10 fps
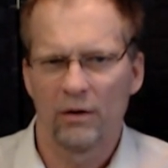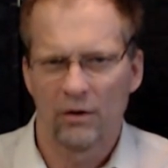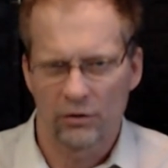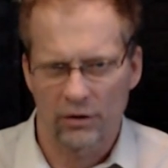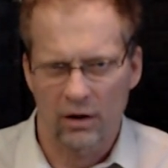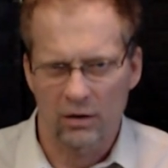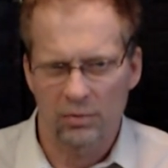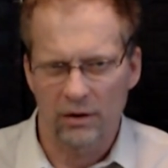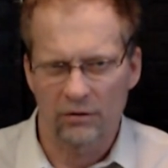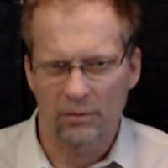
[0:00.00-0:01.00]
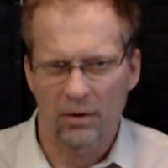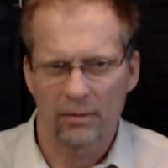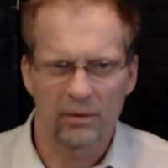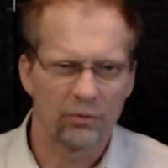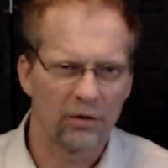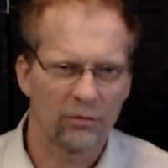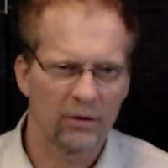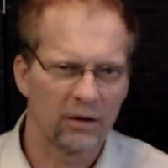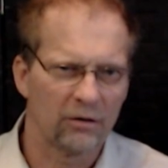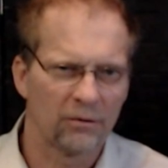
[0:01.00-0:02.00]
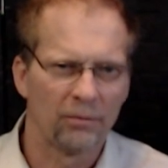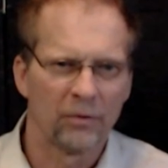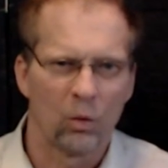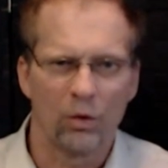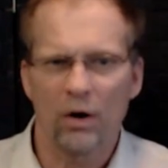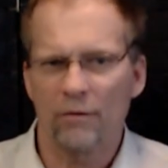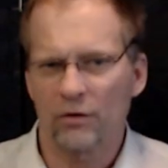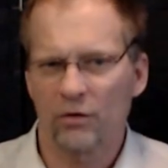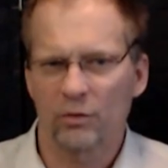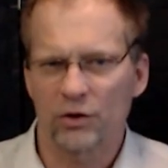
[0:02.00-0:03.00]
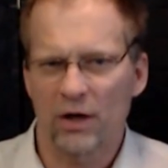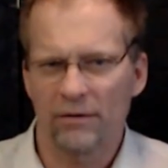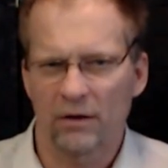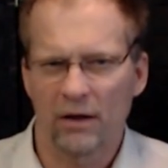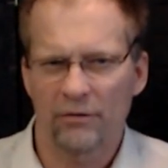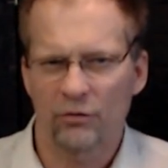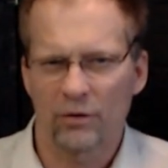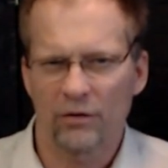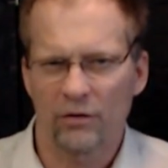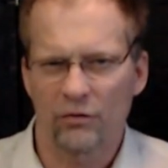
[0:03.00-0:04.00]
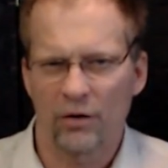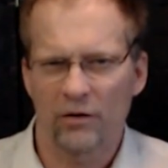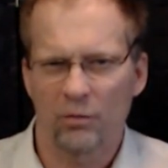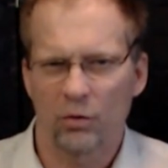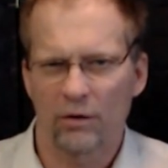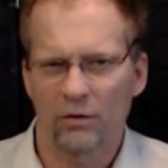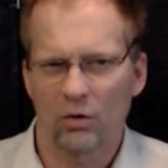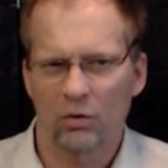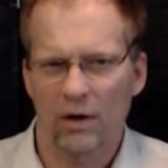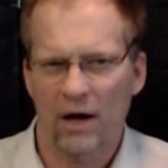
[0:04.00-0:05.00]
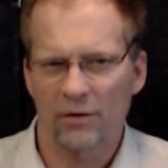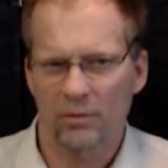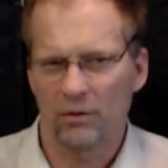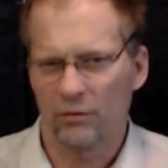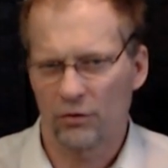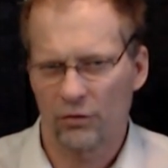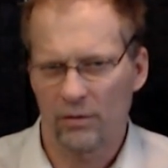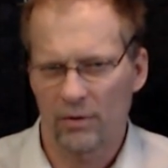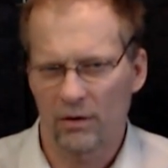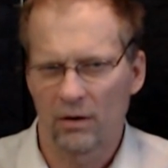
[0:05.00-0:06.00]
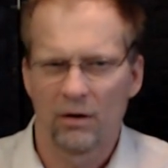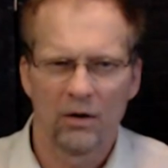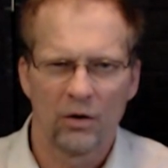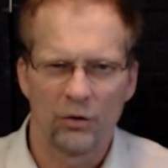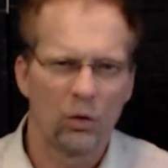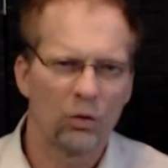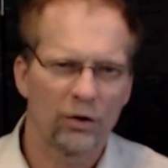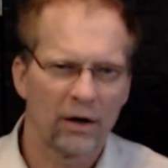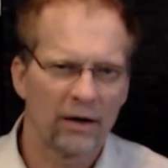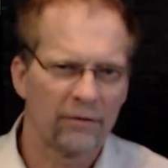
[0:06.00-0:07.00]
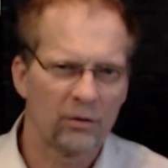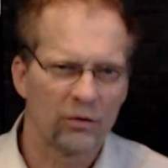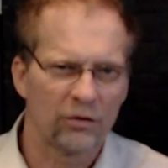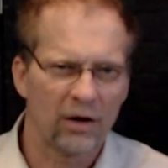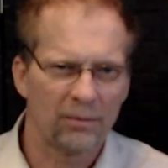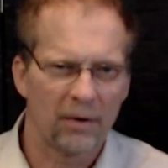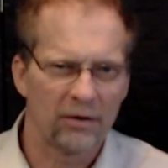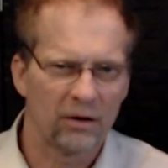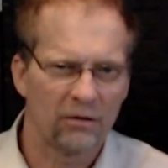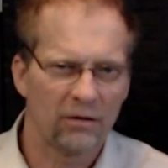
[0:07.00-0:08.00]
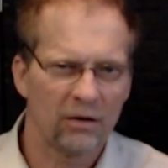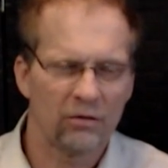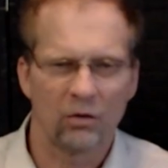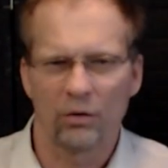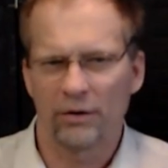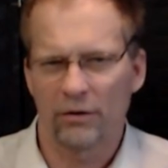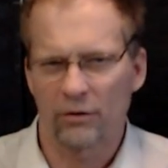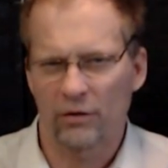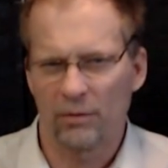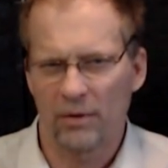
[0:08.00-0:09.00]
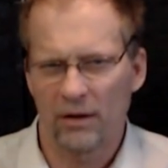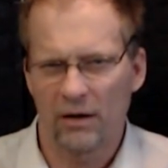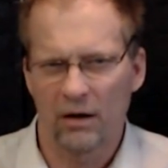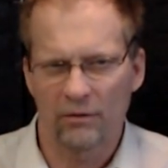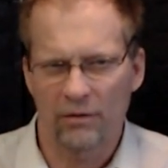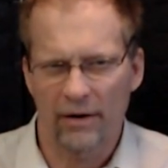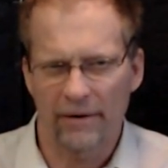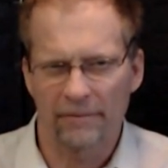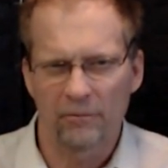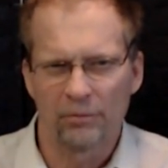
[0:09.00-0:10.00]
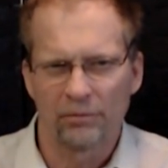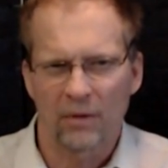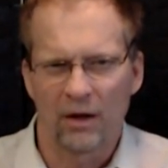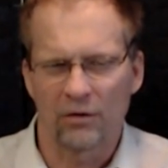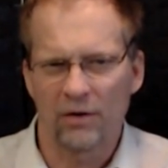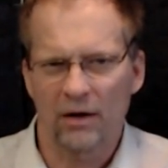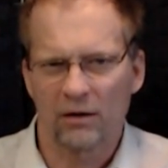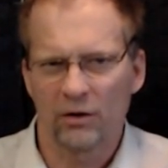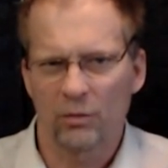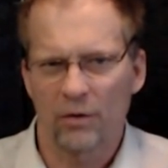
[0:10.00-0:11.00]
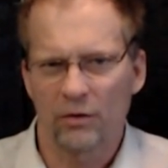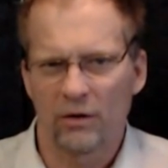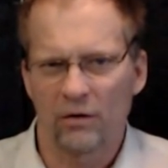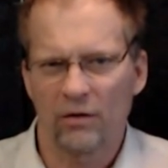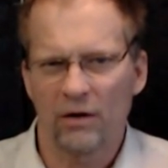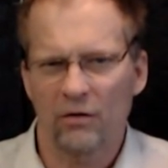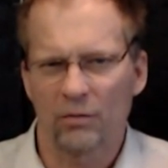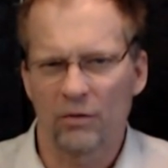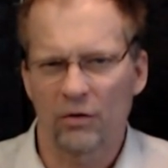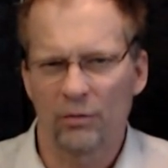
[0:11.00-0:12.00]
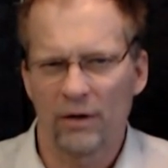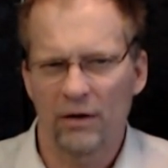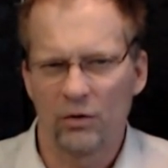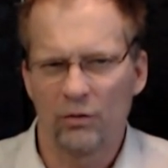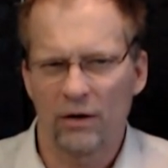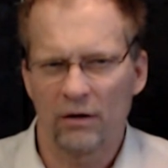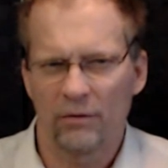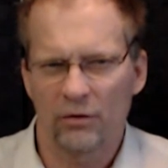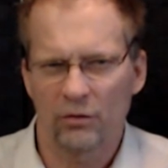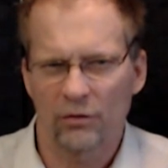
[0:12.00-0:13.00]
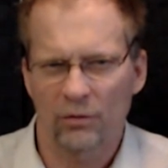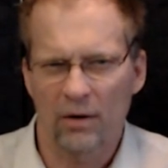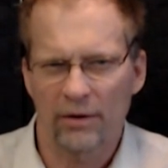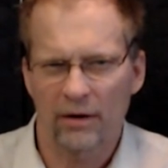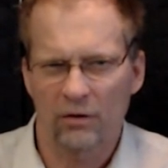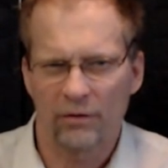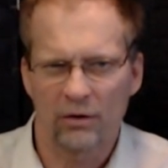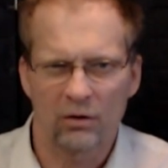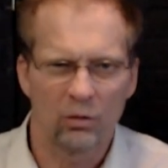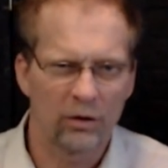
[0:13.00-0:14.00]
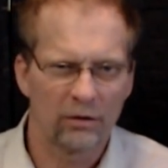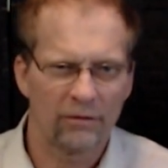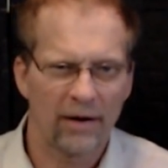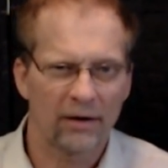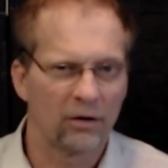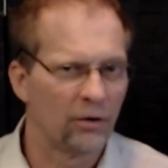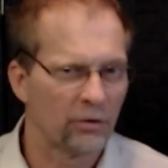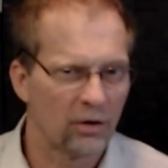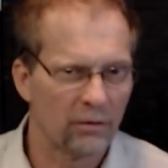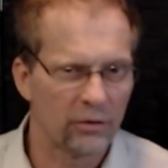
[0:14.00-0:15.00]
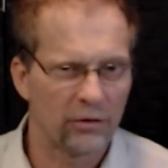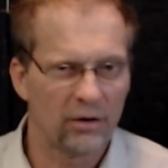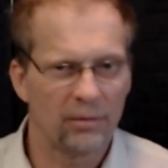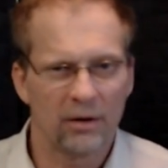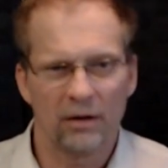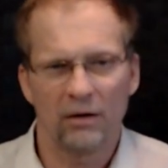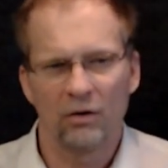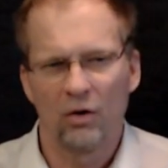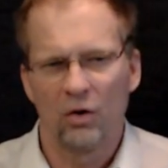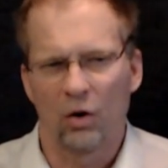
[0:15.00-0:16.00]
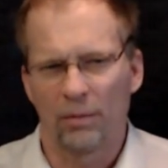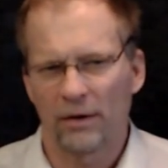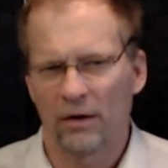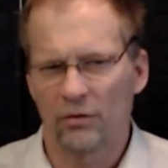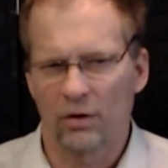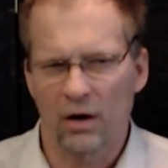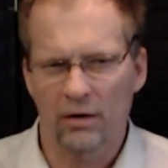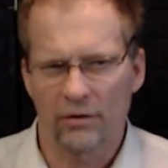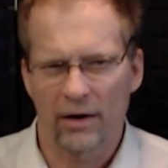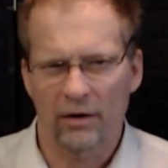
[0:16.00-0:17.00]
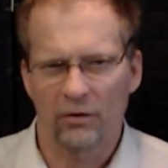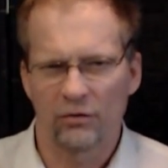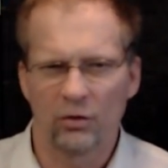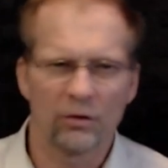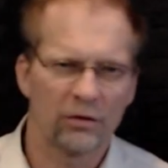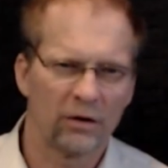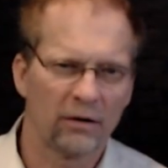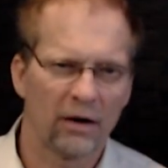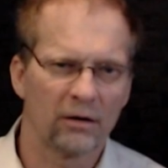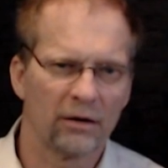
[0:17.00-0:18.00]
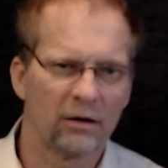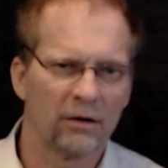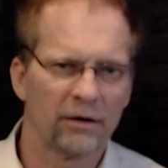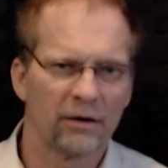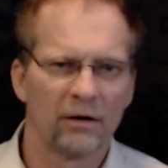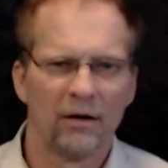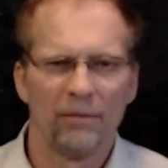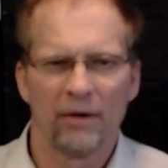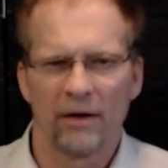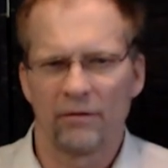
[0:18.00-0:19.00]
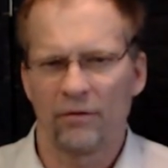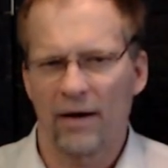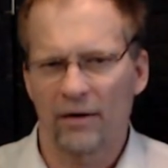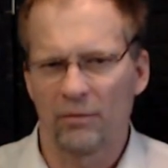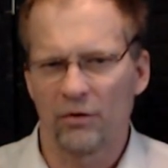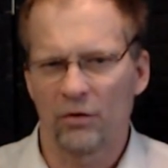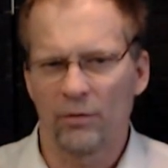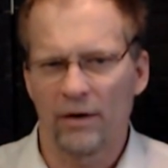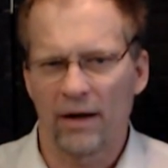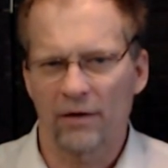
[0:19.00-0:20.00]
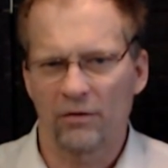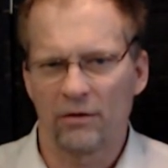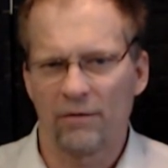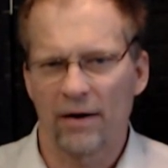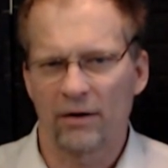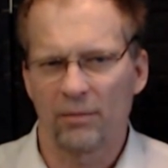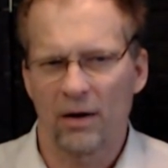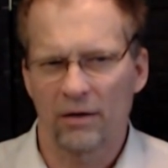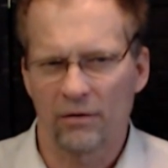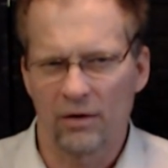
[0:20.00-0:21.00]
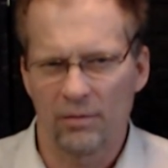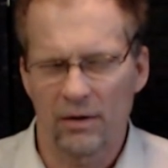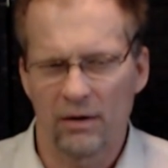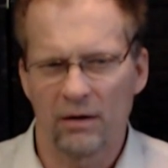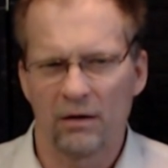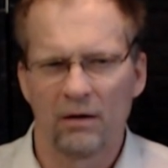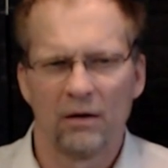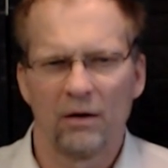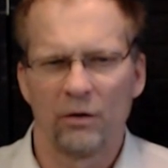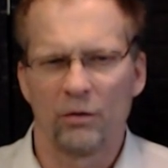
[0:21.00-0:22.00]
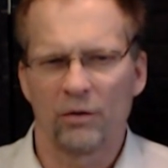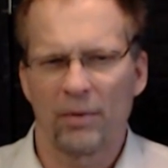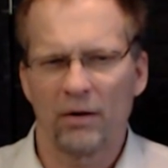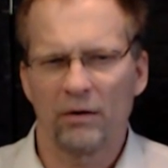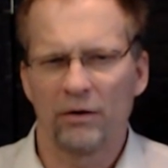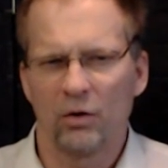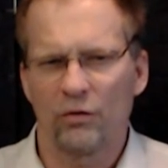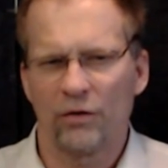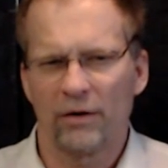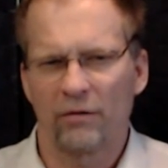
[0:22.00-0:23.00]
Chicago Police Department press release. One officer was shot in the left wrist and transported to local hospital for treatment. No word on if he was shot by the deceased or another CPD gunfire. It is not clear whether the deceased, Mr. Reed, knew the individuals surrounding his vehicle were in fact undercover CPD or potential carjackers, nor is it entirely clear if in fact Mr. Reed actually fired upon CPD. There was apparently no chain of